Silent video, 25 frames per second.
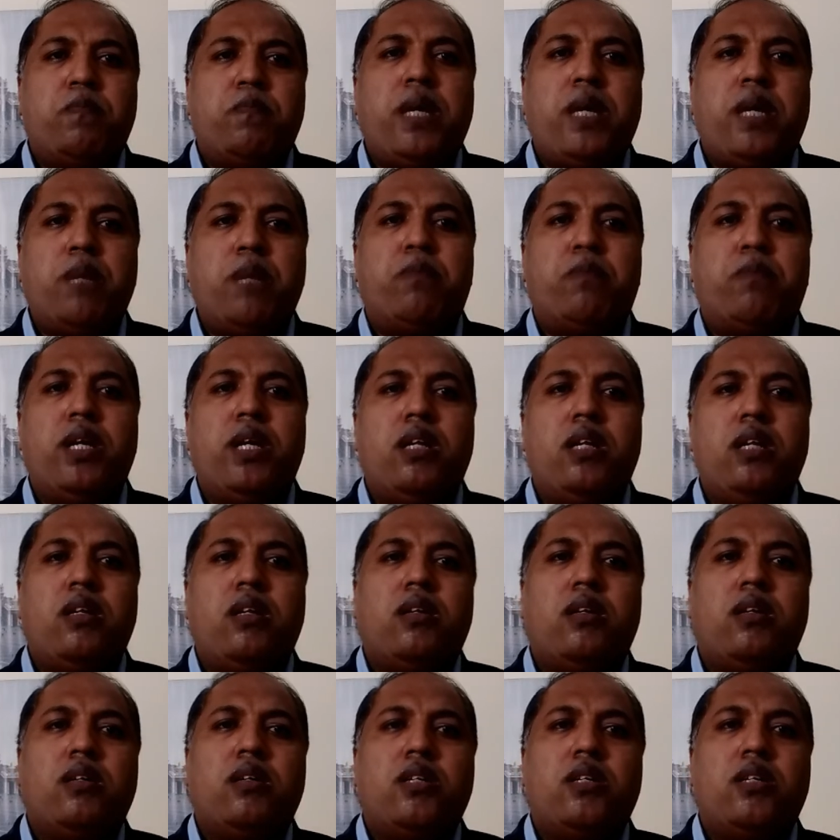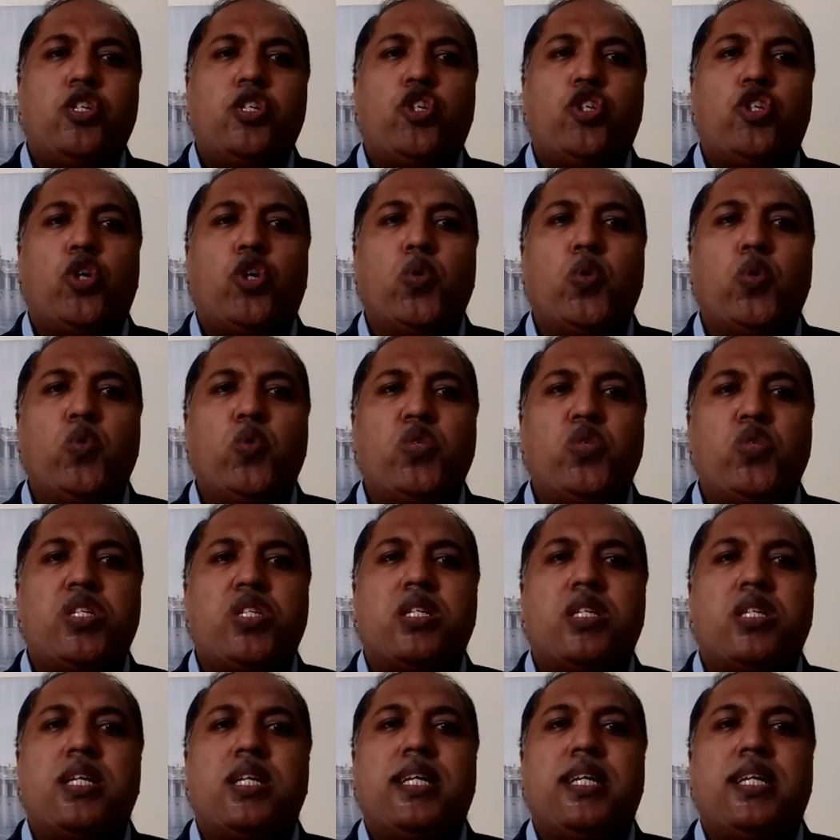people
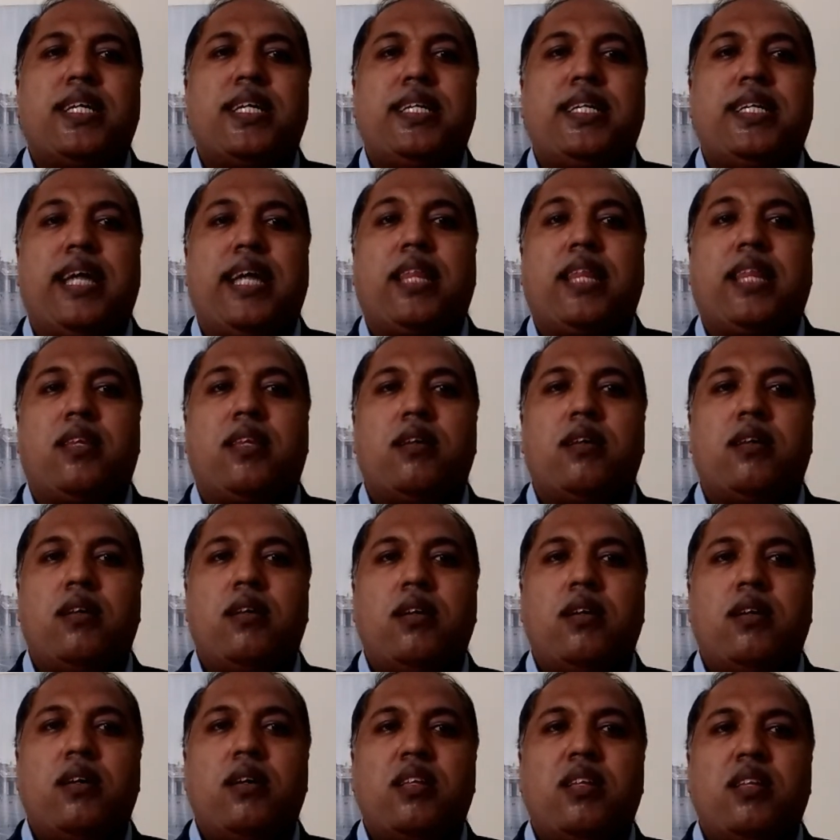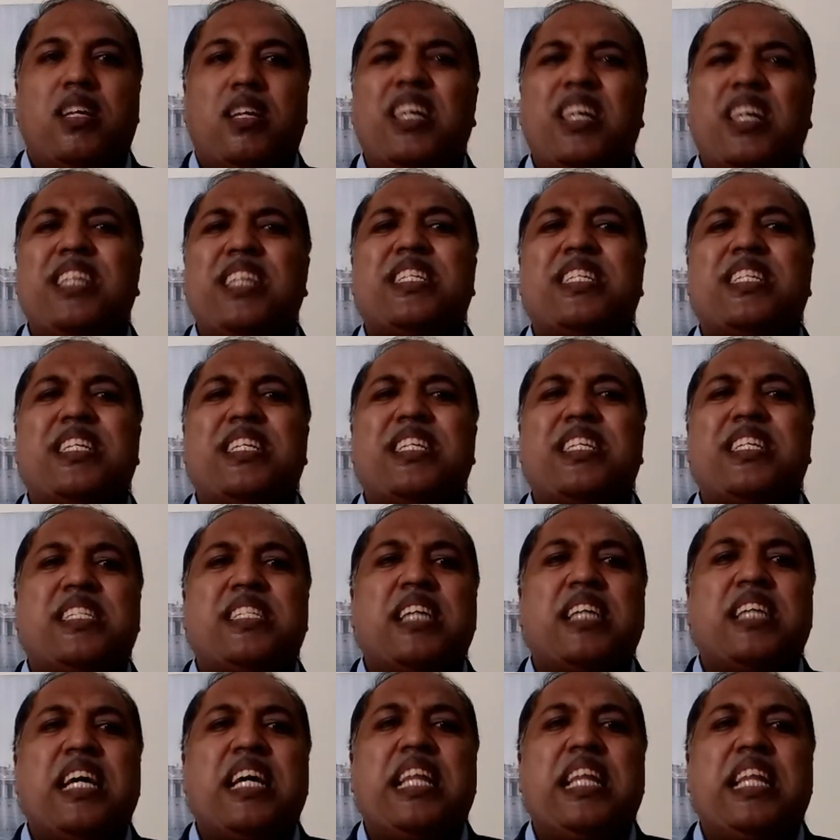choose death. The reason
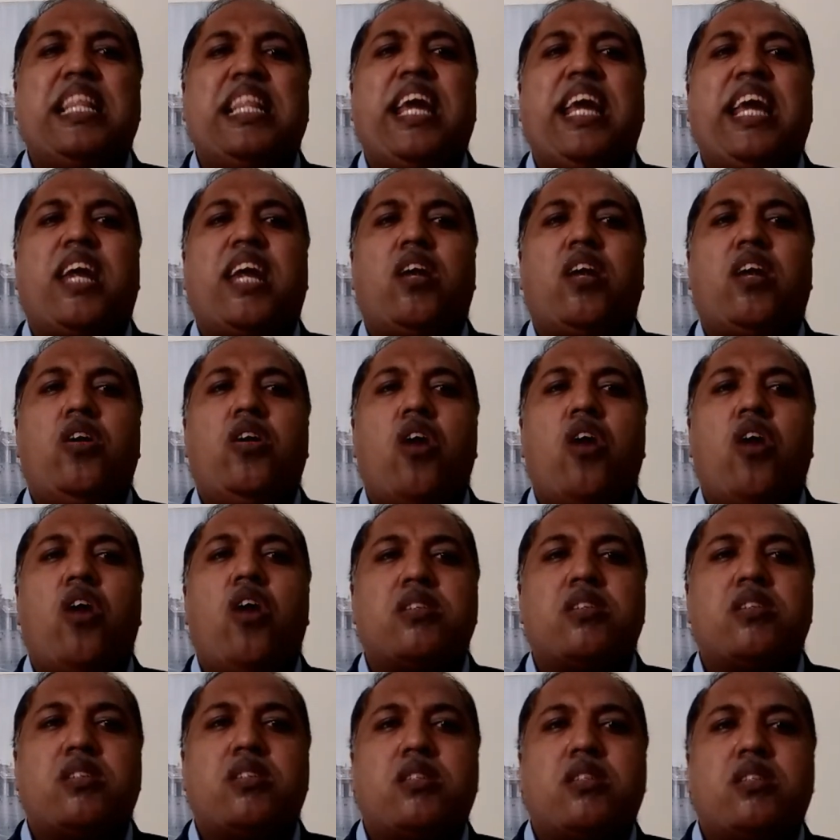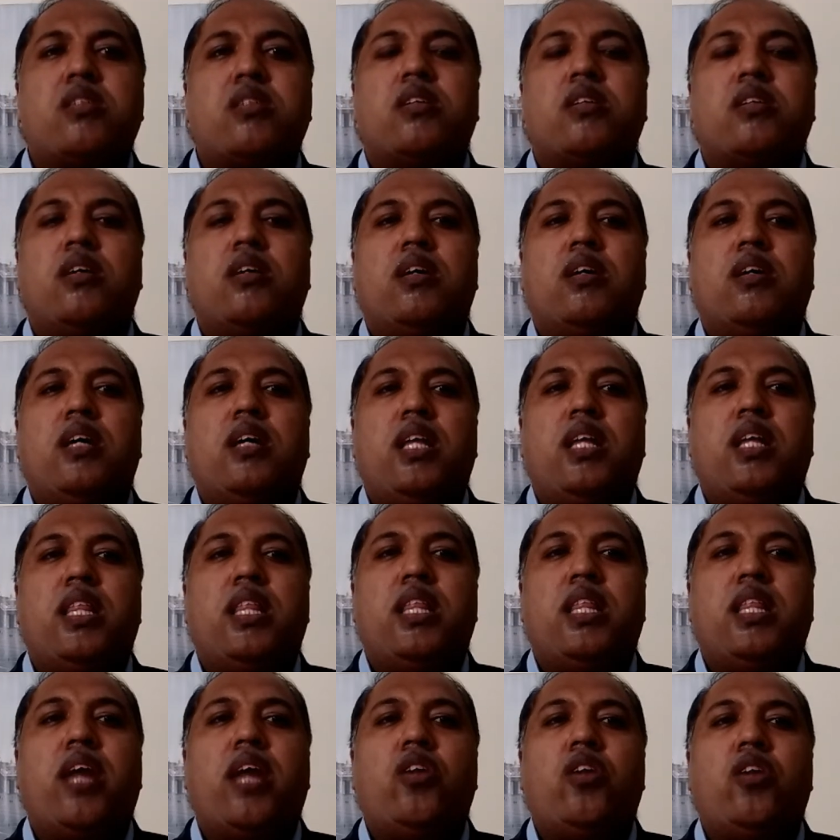is their loss
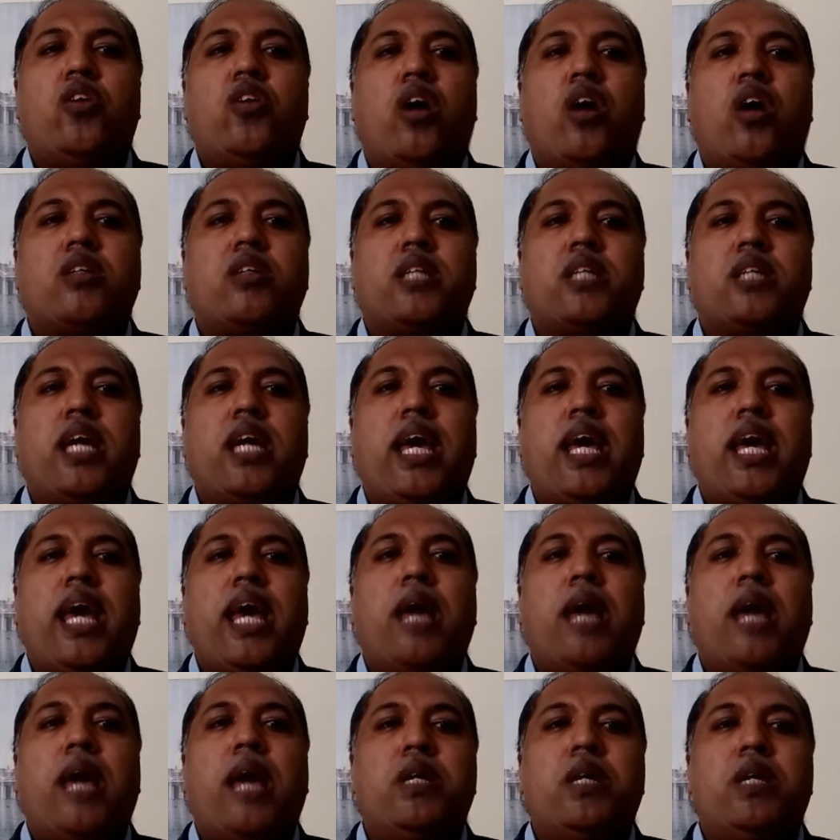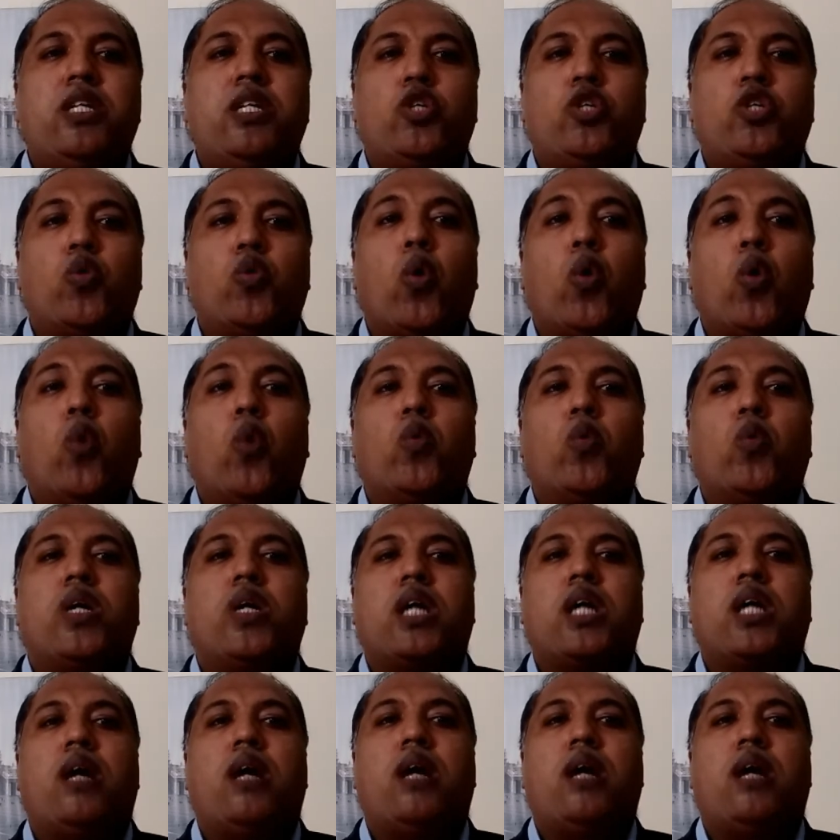they are not able to
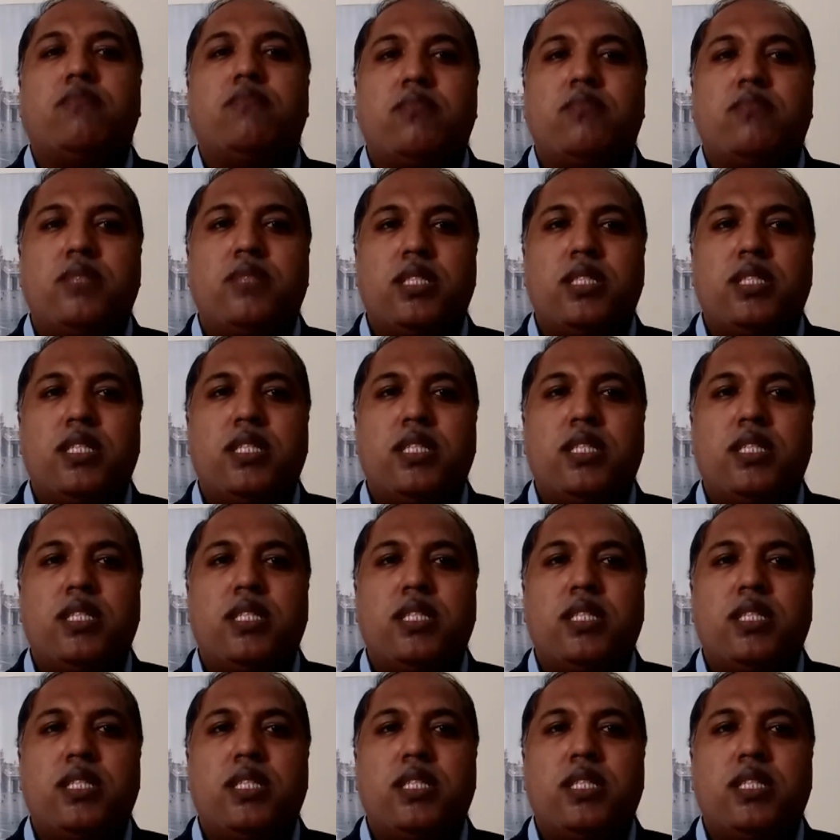overcome.